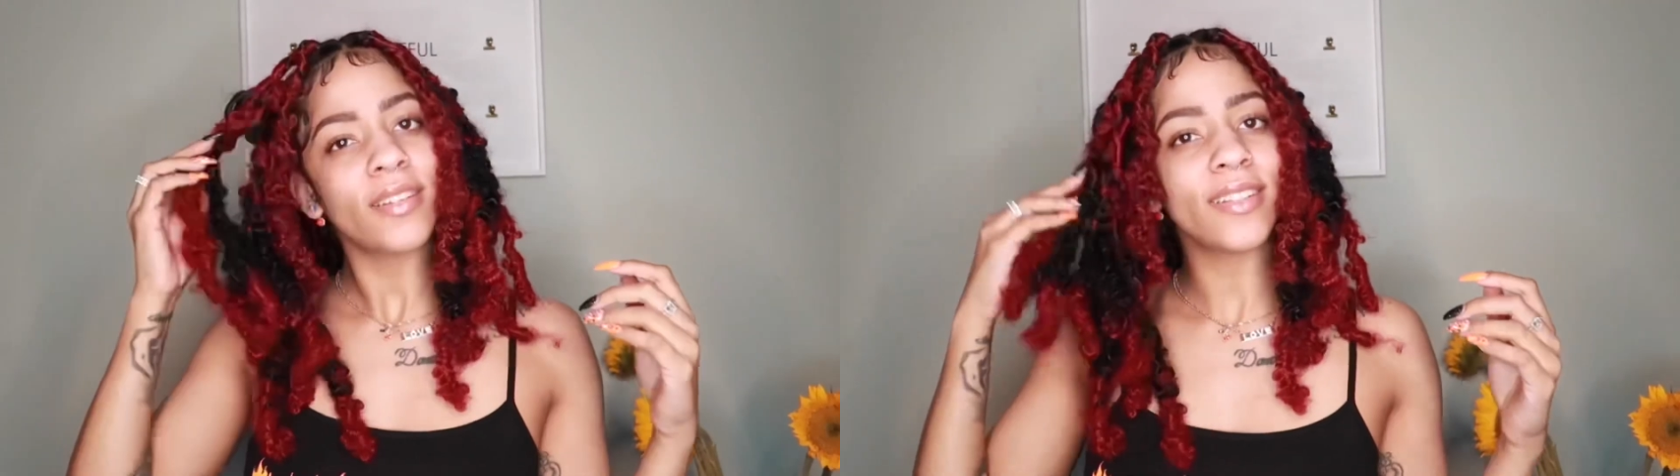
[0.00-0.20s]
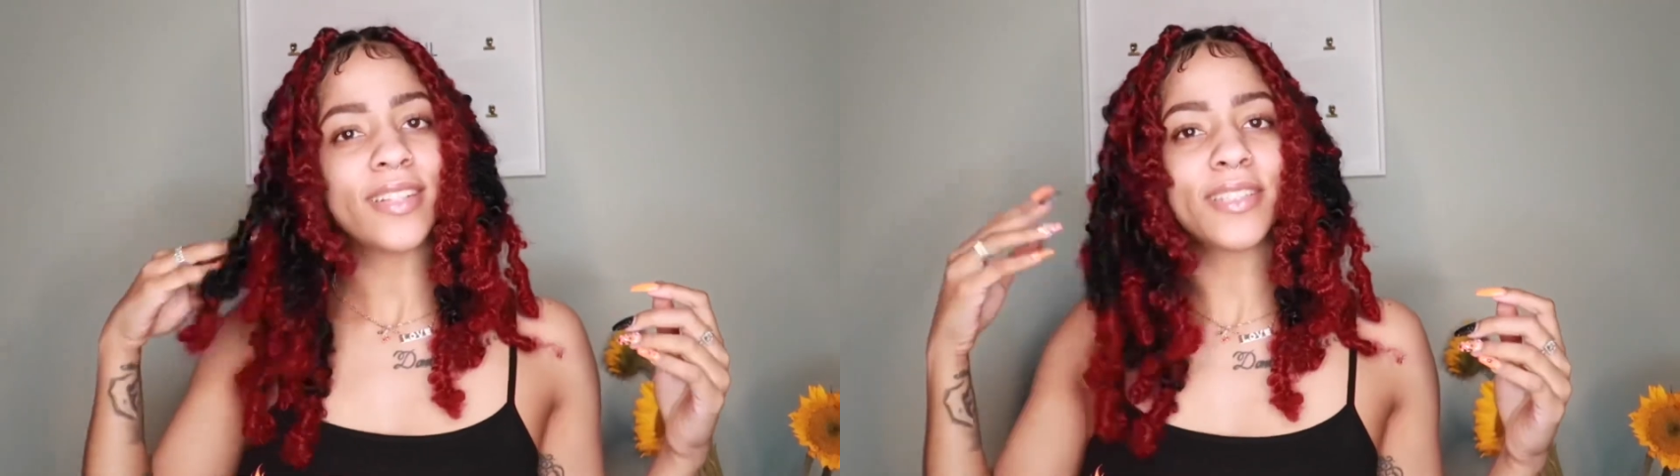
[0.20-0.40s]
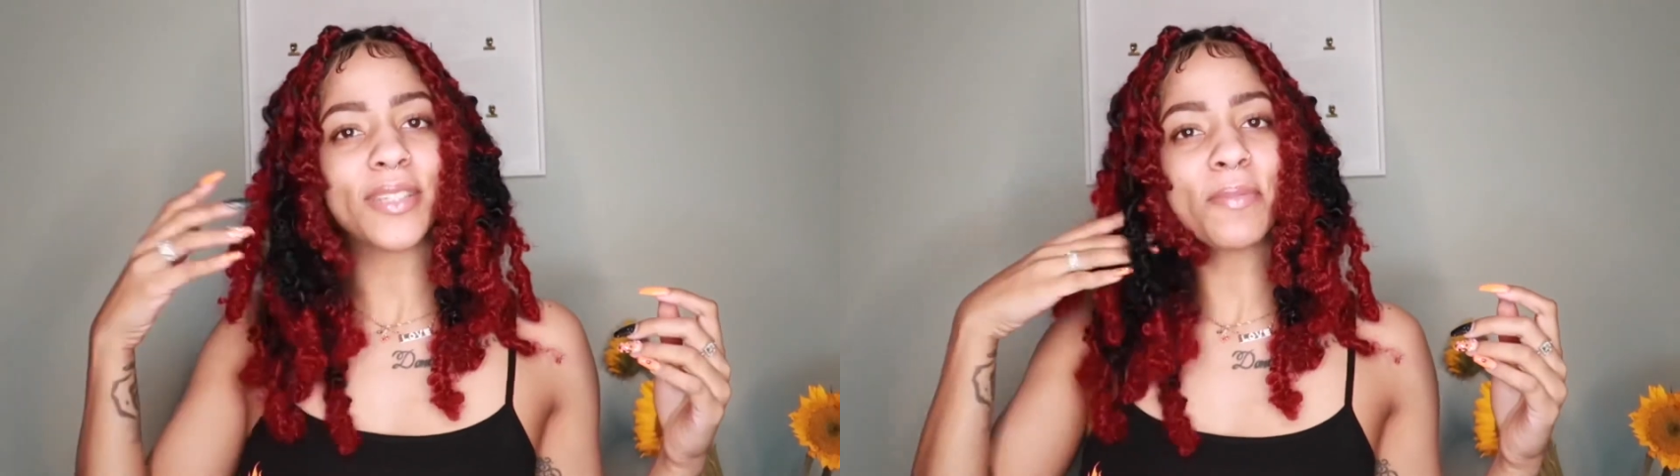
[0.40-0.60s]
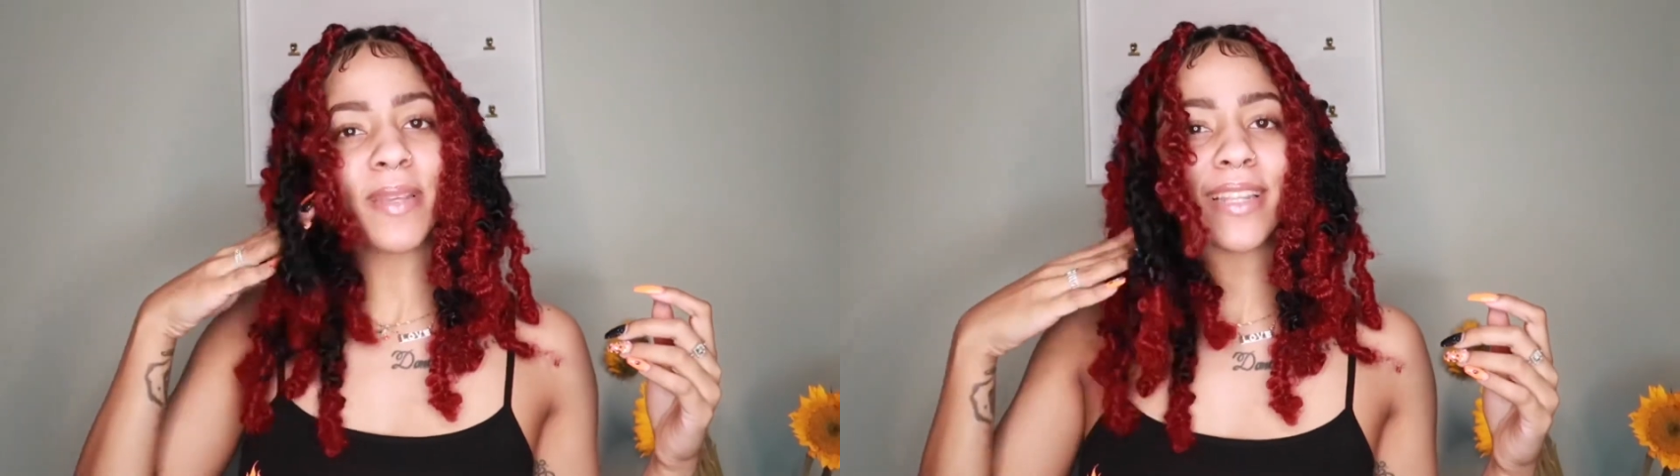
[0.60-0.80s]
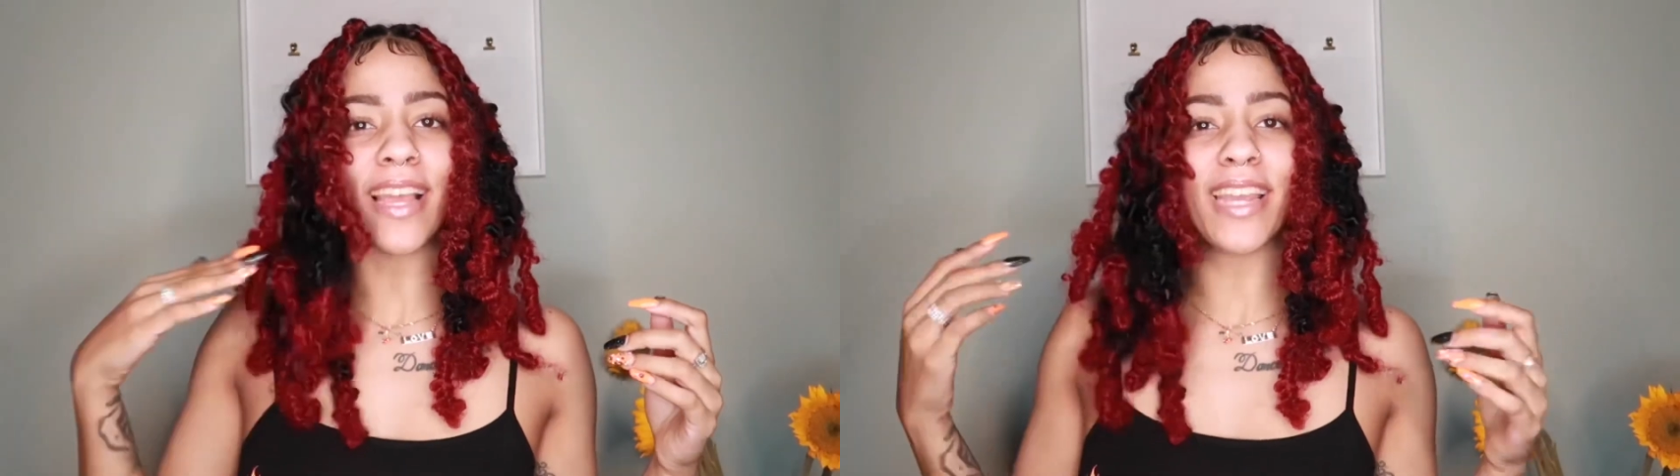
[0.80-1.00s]
This could
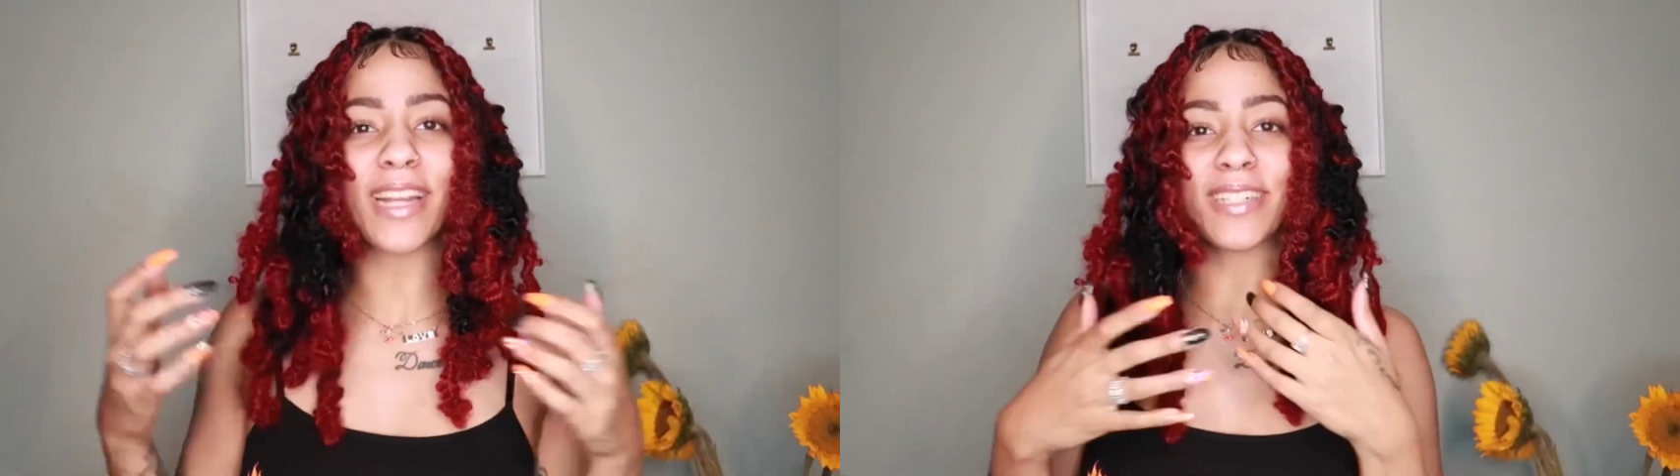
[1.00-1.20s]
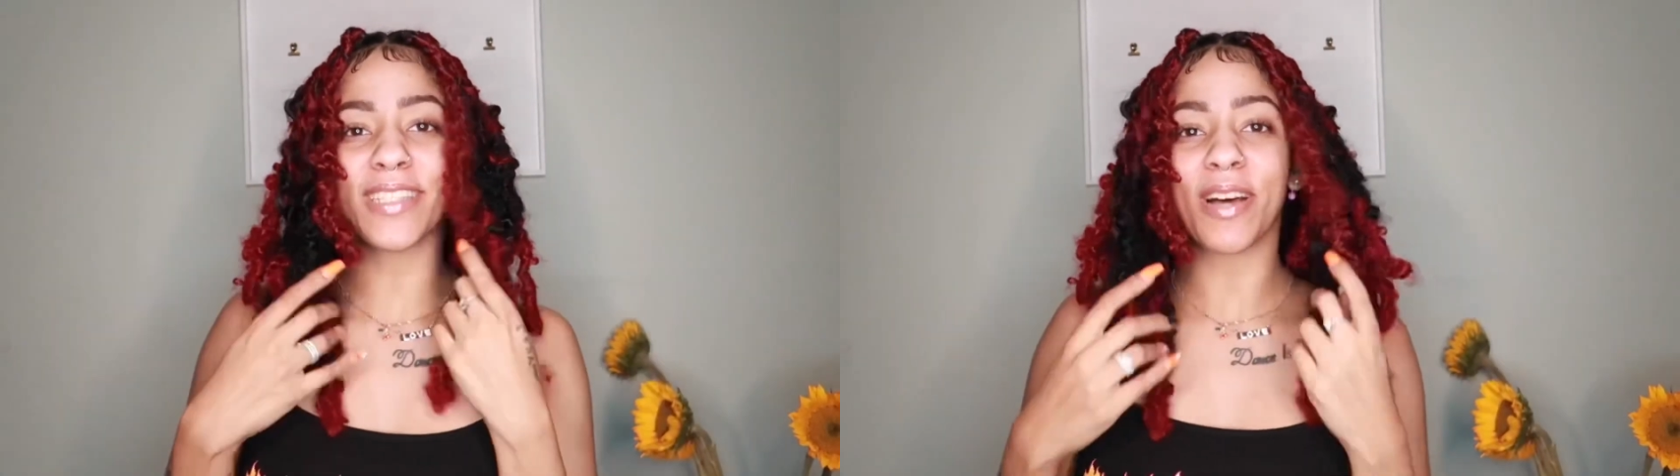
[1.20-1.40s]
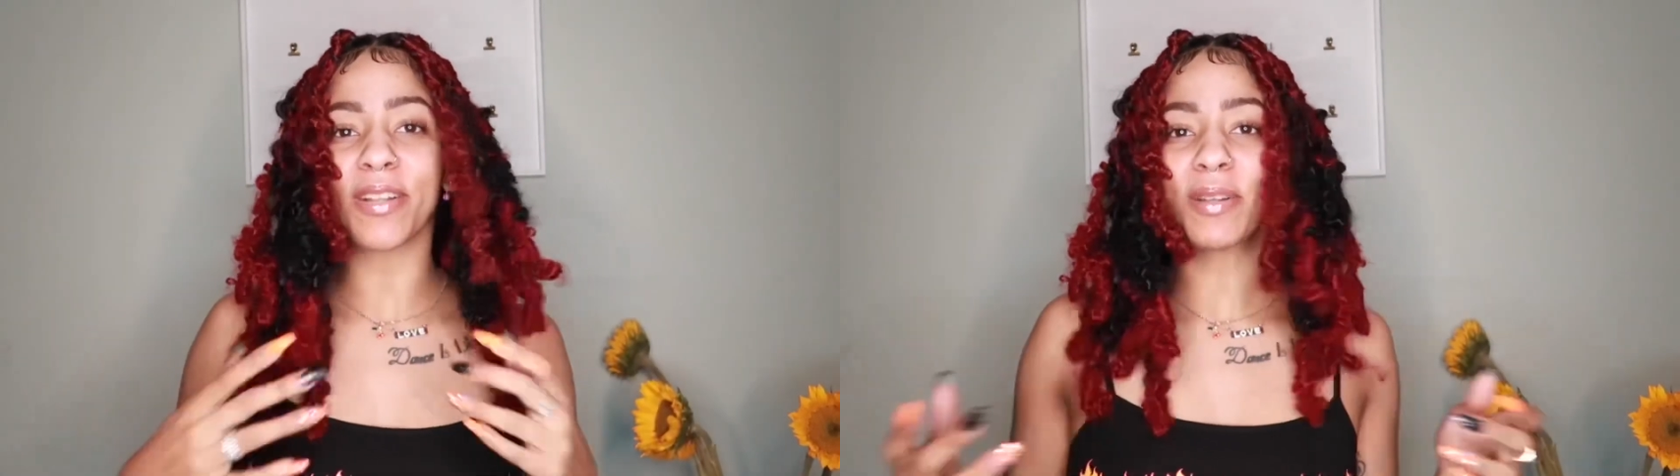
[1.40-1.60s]
be like hairstyle